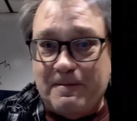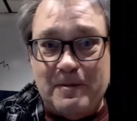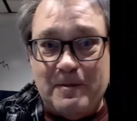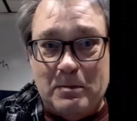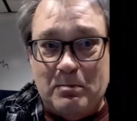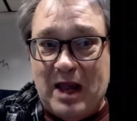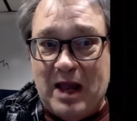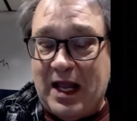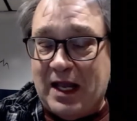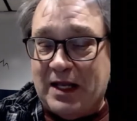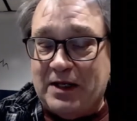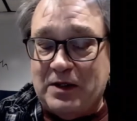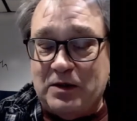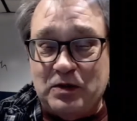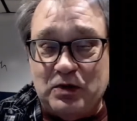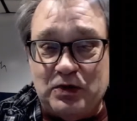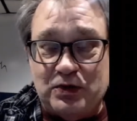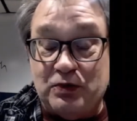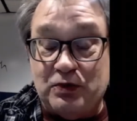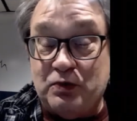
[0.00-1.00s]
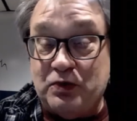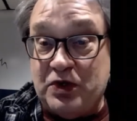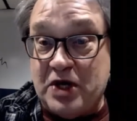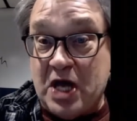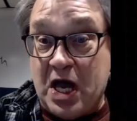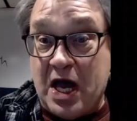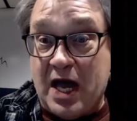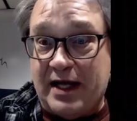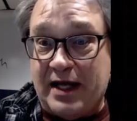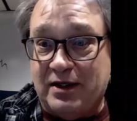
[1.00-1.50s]
Man, do
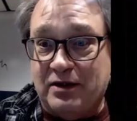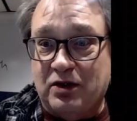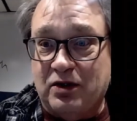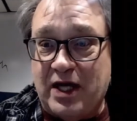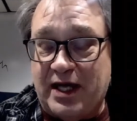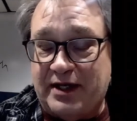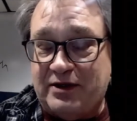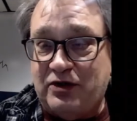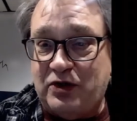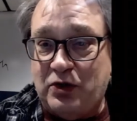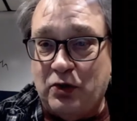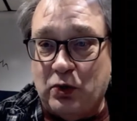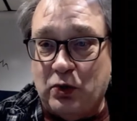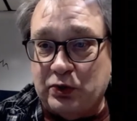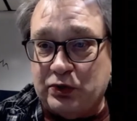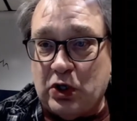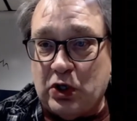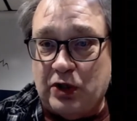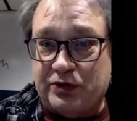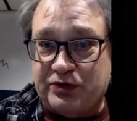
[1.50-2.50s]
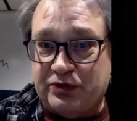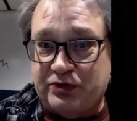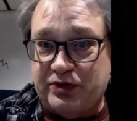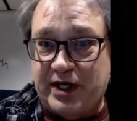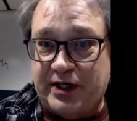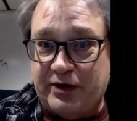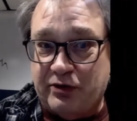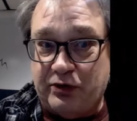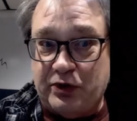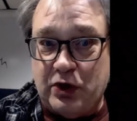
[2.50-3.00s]
not let the old
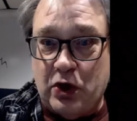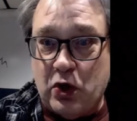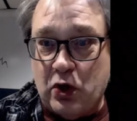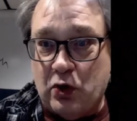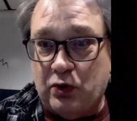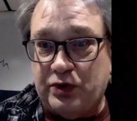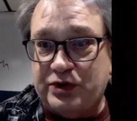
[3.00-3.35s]
alternator go